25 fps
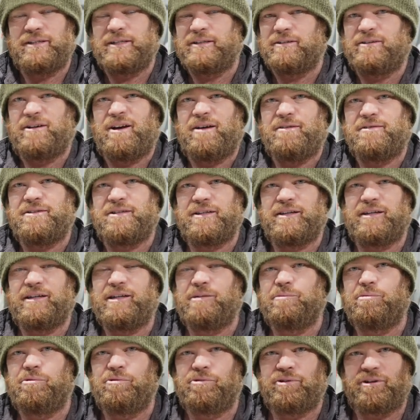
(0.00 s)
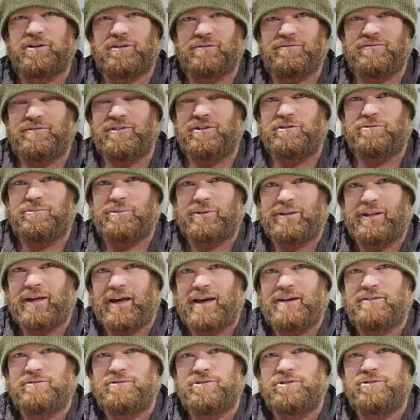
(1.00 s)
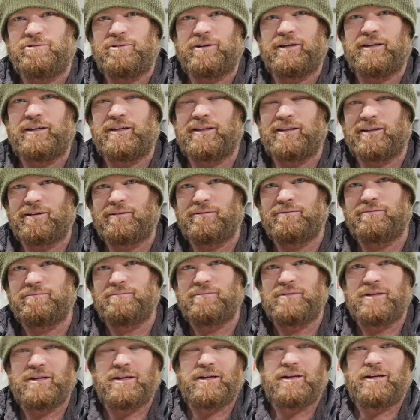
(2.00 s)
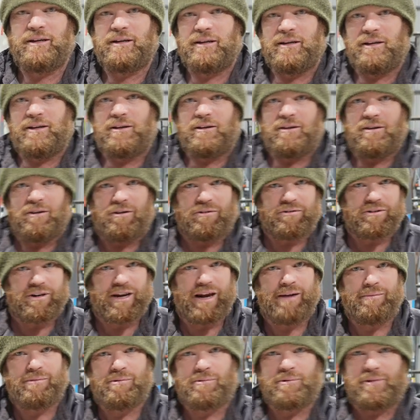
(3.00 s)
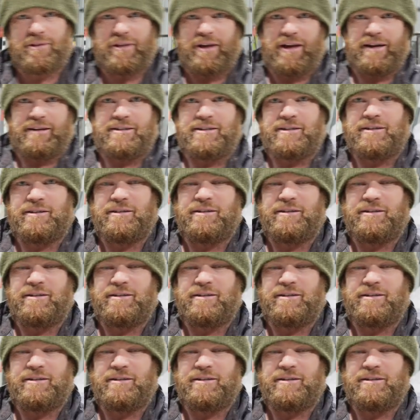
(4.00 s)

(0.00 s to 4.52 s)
I don't see any point in filming that or doing anything on camera with that.